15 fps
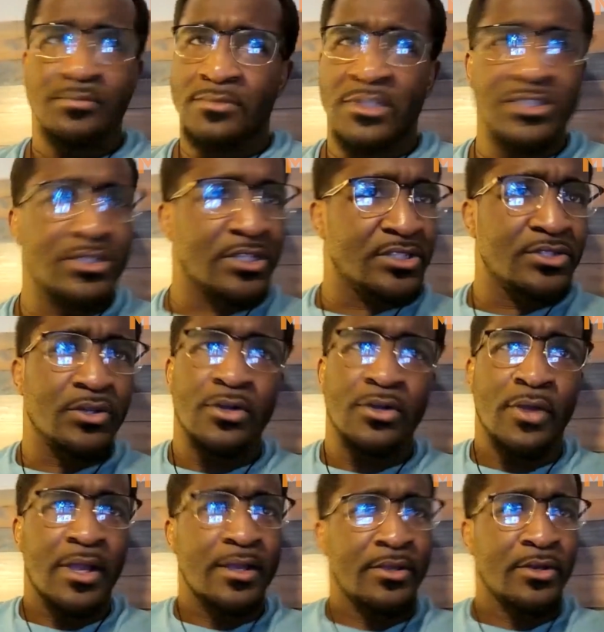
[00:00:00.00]
It's going
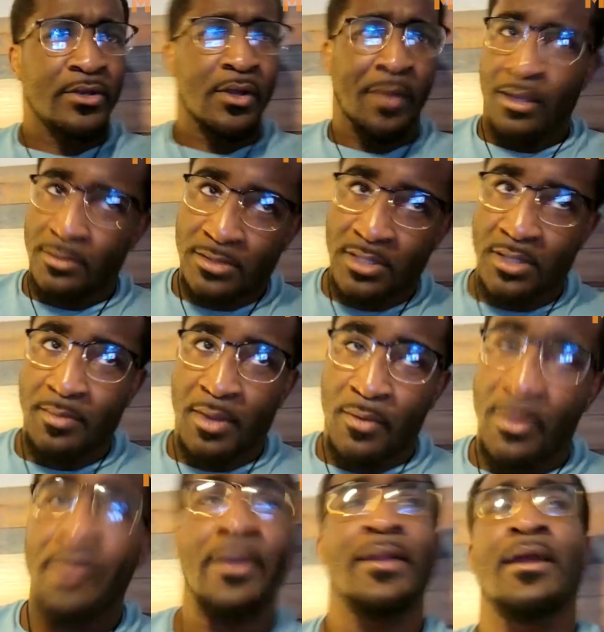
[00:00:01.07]
great. I ain't gonna tell you my
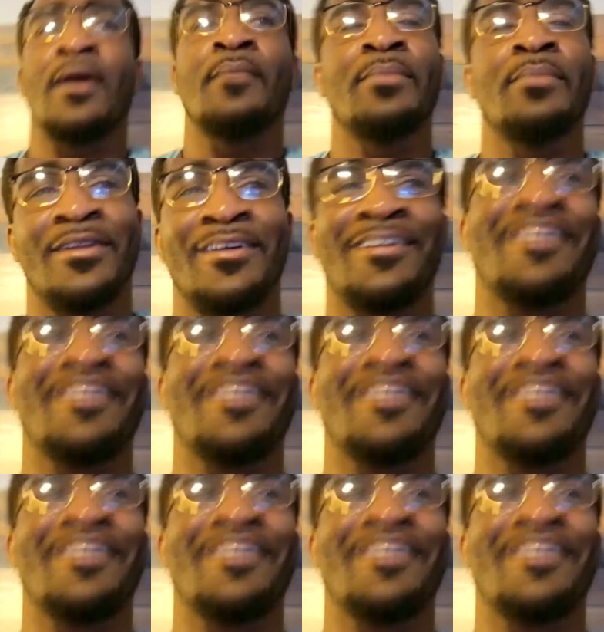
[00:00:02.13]
weight right now, but